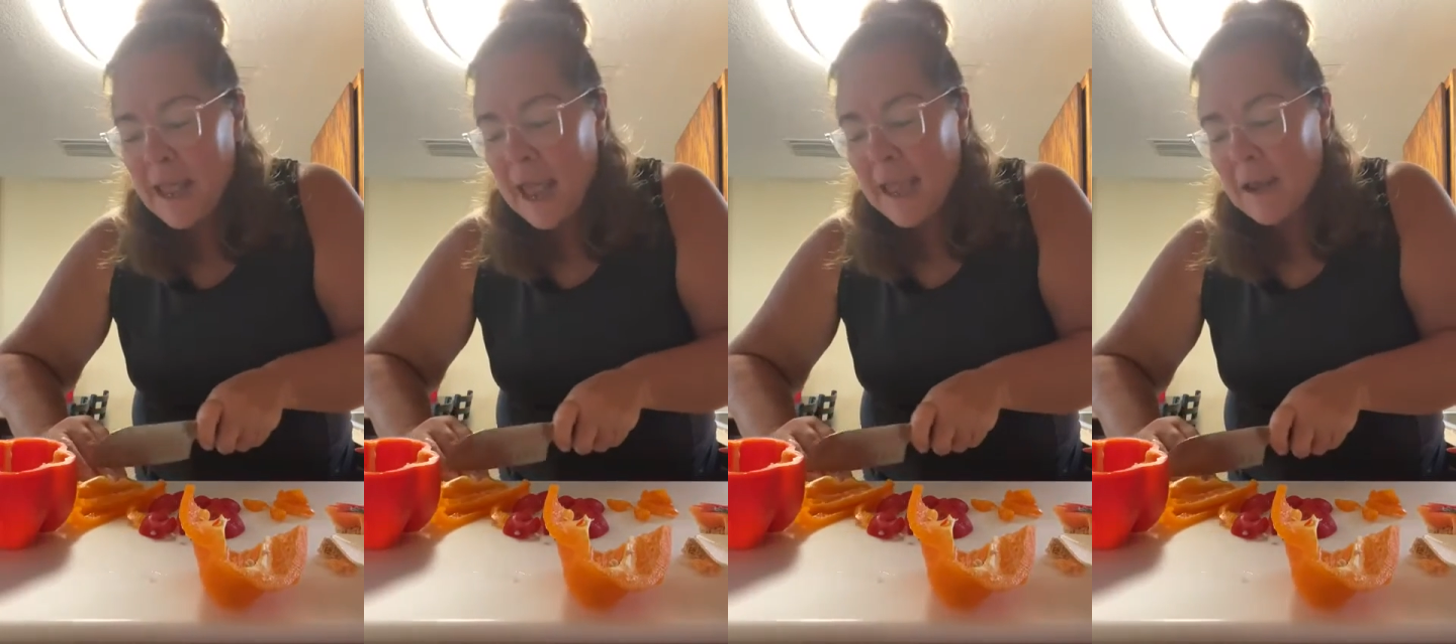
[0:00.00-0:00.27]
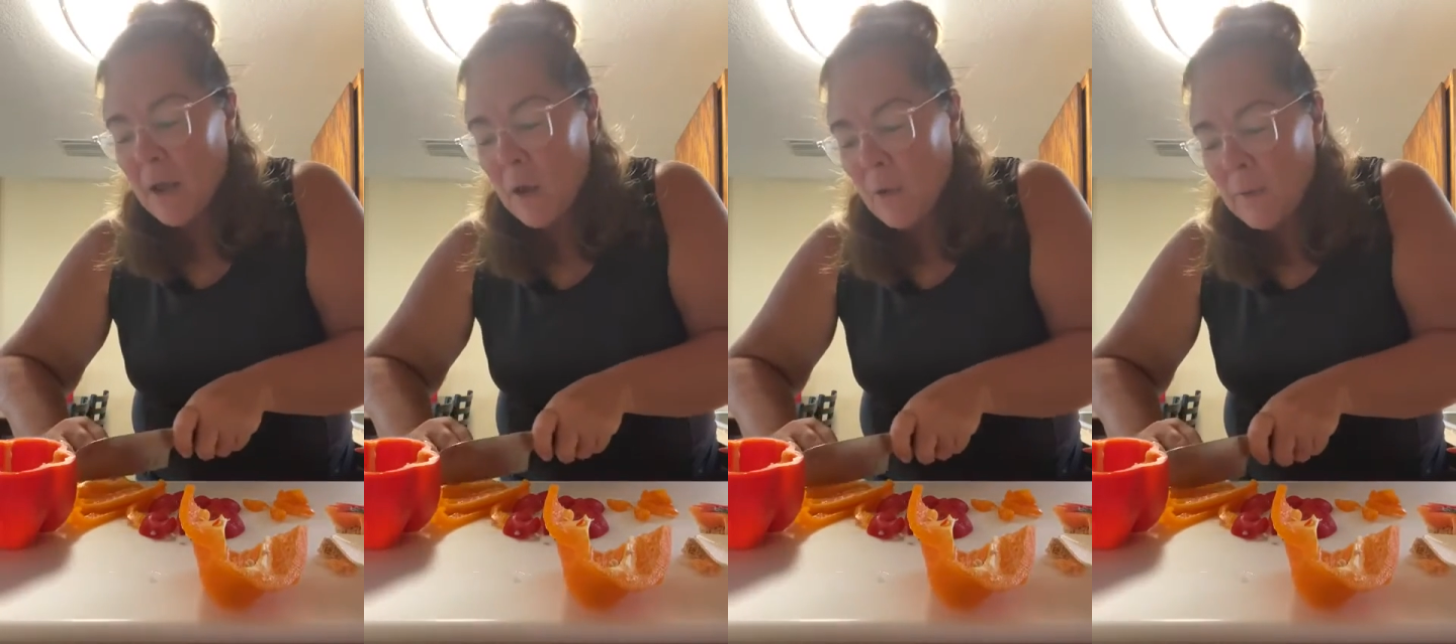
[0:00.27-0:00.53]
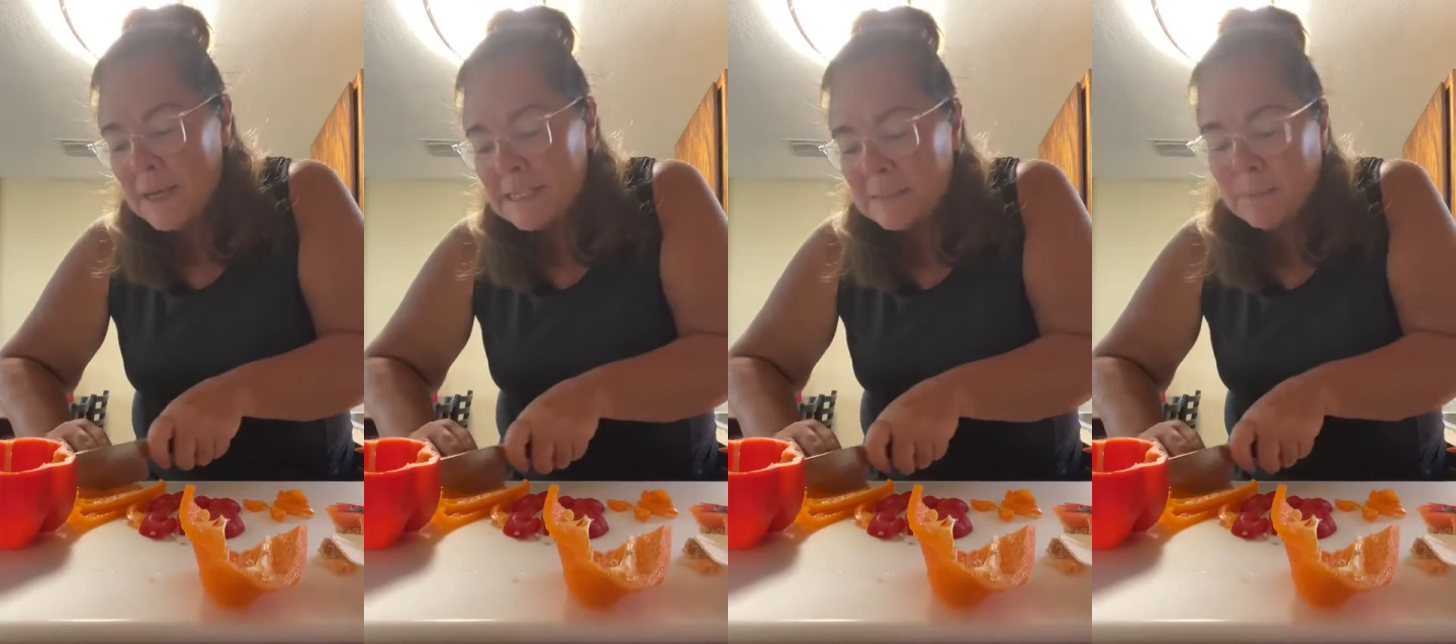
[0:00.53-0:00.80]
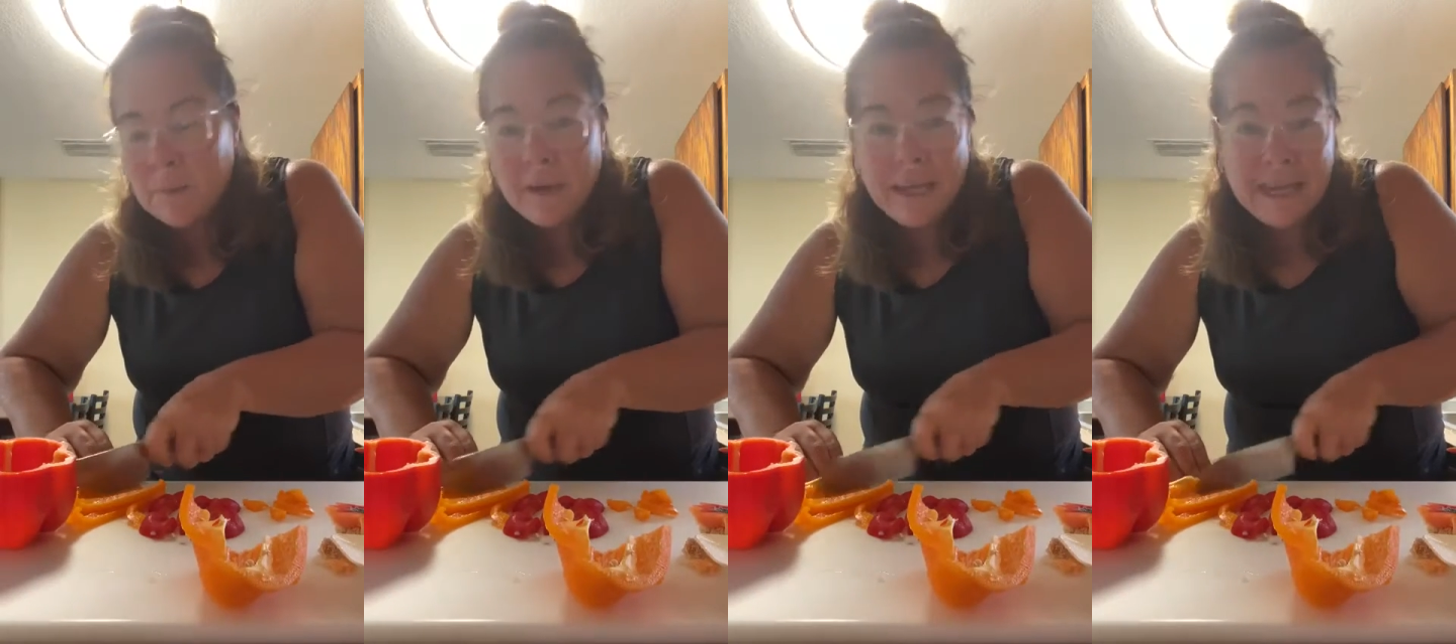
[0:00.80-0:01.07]
I
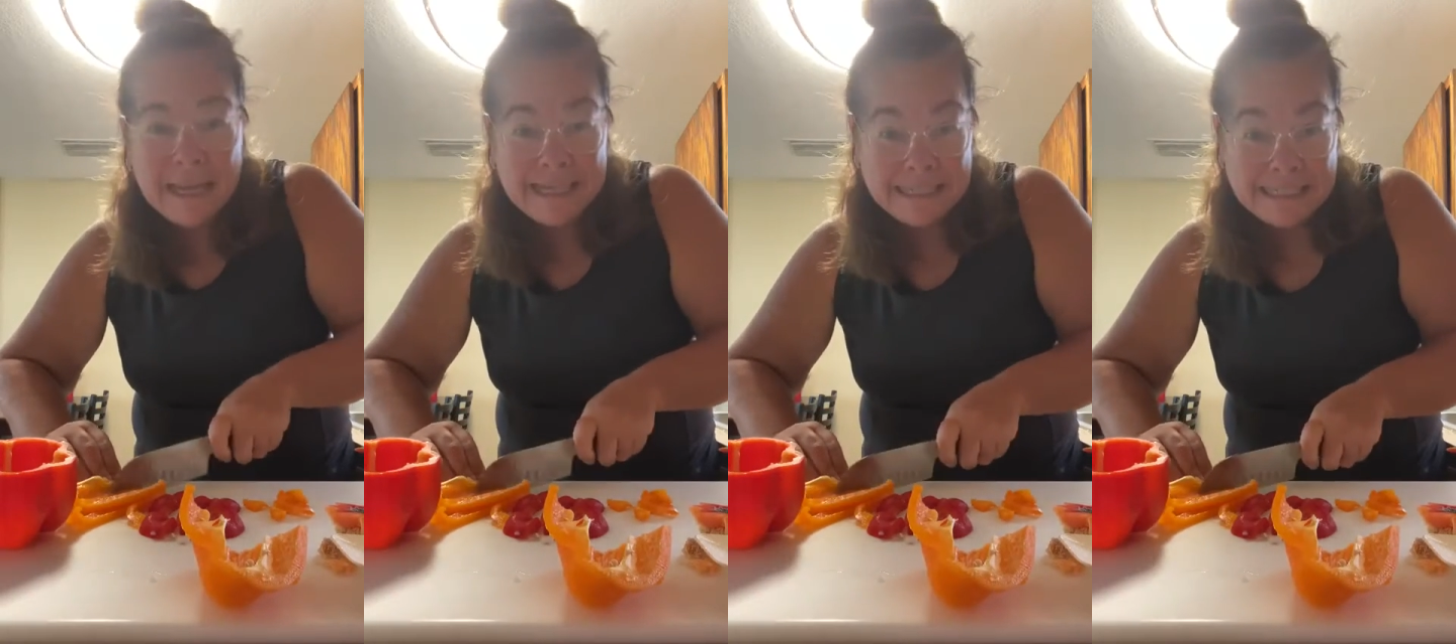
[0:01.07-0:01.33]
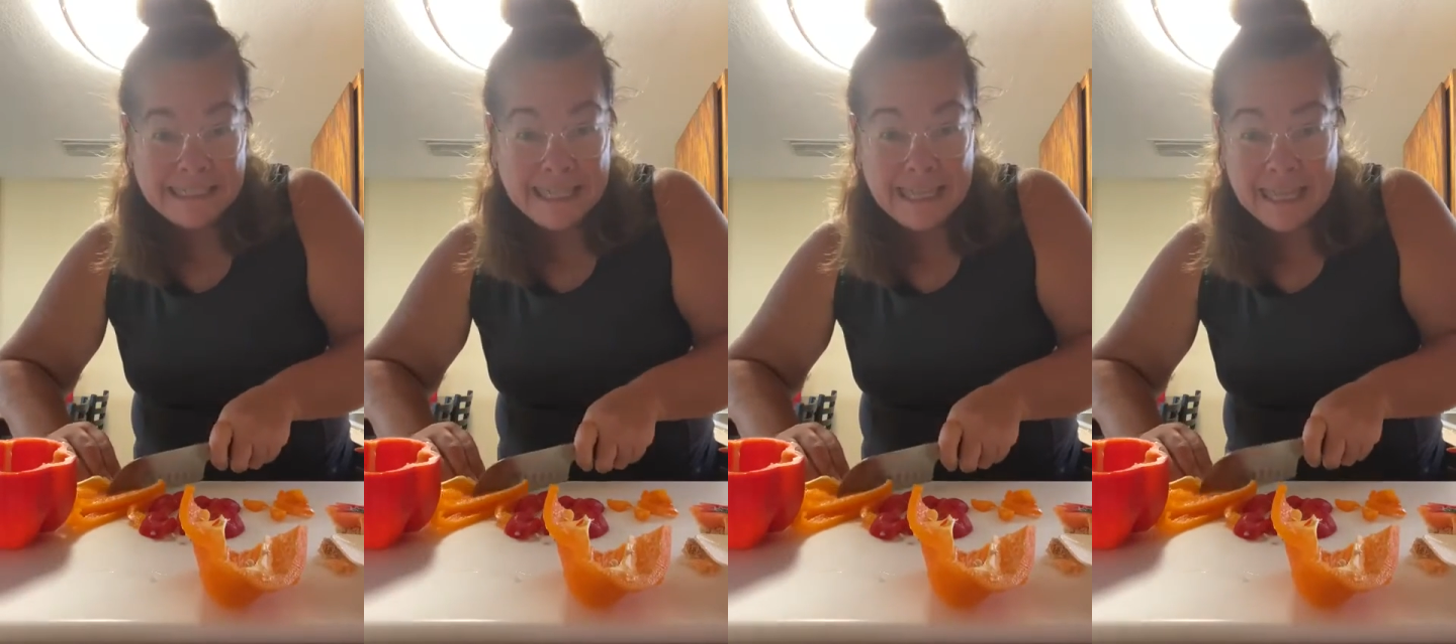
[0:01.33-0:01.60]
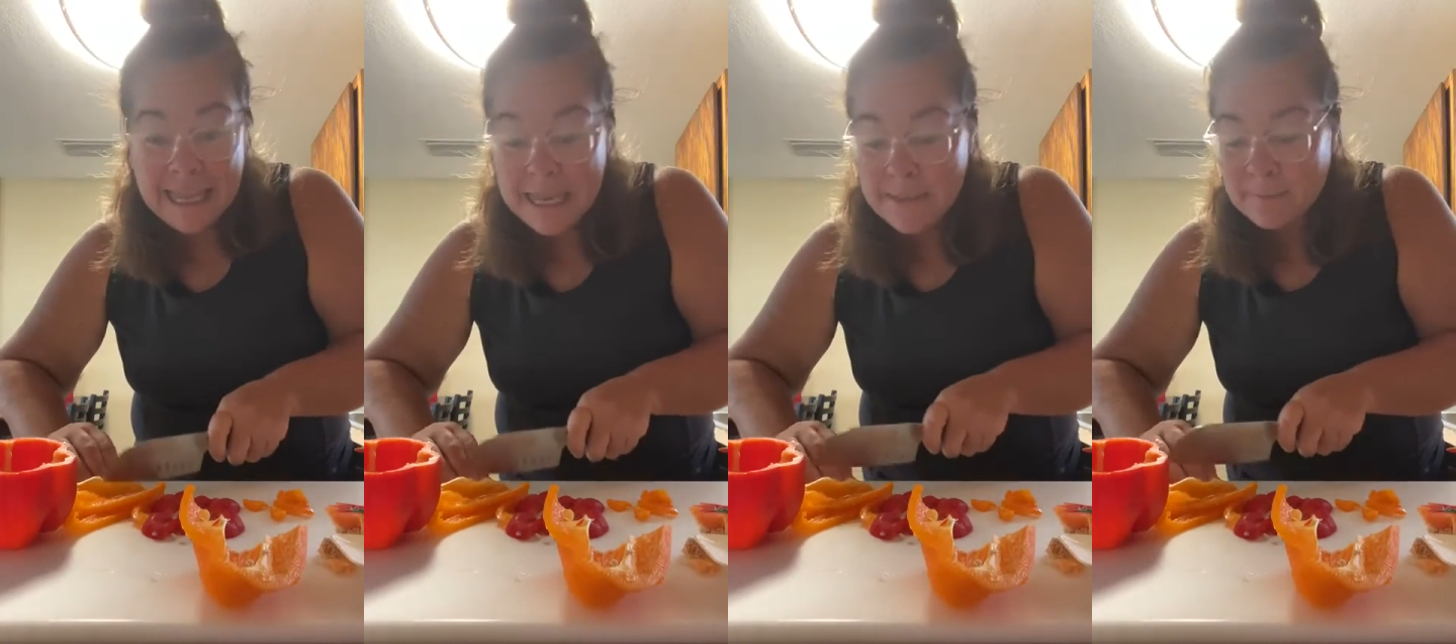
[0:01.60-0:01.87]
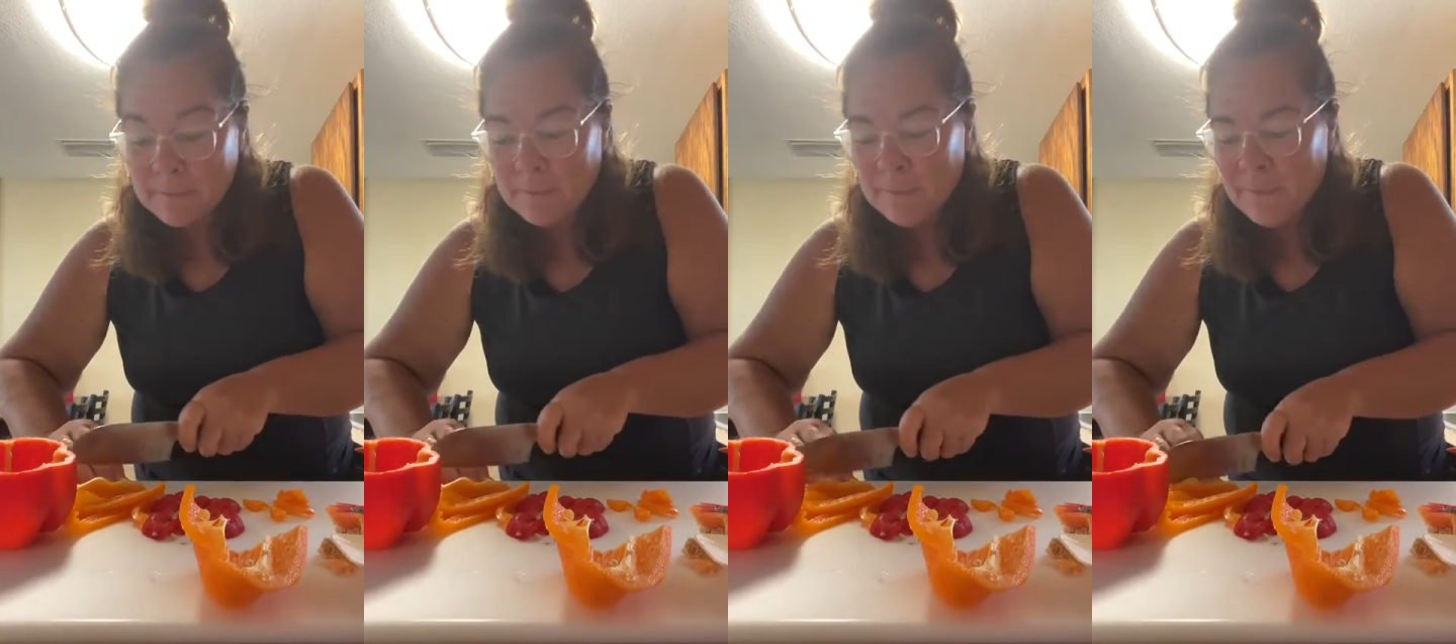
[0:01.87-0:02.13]
always bring a skillet